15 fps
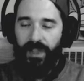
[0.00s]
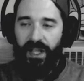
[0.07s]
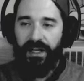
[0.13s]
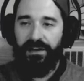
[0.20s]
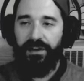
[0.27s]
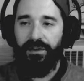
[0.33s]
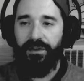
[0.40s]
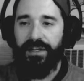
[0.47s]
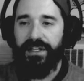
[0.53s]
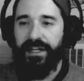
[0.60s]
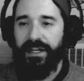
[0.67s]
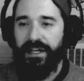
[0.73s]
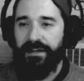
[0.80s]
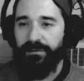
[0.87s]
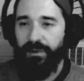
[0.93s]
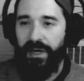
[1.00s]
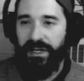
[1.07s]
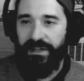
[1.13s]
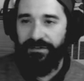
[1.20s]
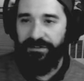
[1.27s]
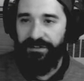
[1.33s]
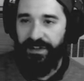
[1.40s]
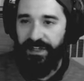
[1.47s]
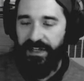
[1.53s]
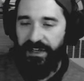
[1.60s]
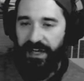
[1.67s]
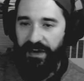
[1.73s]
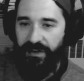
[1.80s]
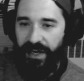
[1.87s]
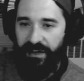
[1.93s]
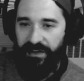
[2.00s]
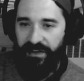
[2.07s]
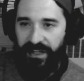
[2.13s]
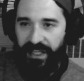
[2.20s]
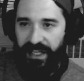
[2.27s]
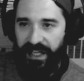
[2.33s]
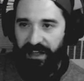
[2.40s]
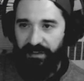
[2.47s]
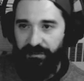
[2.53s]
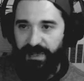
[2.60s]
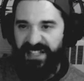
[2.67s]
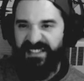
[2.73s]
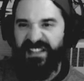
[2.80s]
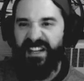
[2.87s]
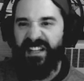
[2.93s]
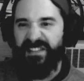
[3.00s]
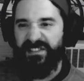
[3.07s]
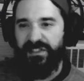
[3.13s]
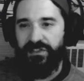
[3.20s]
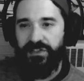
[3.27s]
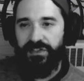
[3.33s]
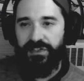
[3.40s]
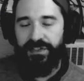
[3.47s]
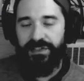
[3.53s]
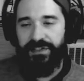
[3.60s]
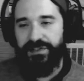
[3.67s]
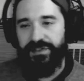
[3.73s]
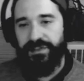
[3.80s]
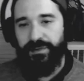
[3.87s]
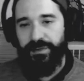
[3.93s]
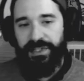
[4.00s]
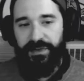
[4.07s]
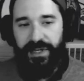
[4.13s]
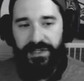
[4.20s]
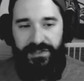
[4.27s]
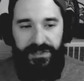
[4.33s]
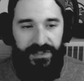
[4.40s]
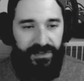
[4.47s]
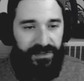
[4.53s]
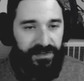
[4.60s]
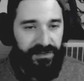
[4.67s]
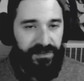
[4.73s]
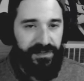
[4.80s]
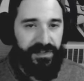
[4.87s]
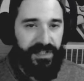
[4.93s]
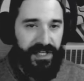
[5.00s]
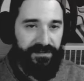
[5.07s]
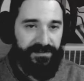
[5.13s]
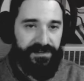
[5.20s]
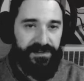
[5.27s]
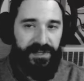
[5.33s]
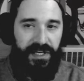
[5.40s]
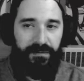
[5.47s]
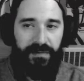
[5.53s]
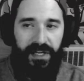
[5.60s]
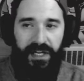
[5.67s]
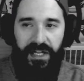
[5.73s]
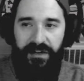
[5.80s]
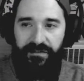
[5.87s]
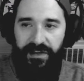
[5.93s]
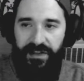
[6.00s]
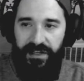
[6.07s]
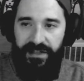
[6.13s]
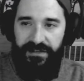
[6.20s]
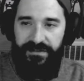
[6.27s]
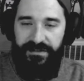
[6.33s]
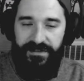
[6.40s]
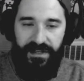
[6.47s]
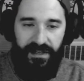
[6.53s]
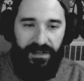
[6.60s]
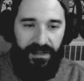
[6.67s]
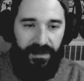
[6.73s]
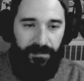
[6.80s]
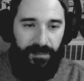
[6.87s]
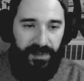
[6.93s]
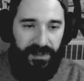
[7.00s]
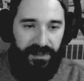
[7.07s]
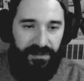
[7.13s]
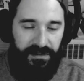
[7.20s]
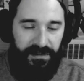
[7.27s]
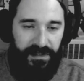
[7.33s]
I know it. I want to figure out how to like have my settings all good so that when you actually go to do the live stream, like everything is set up, but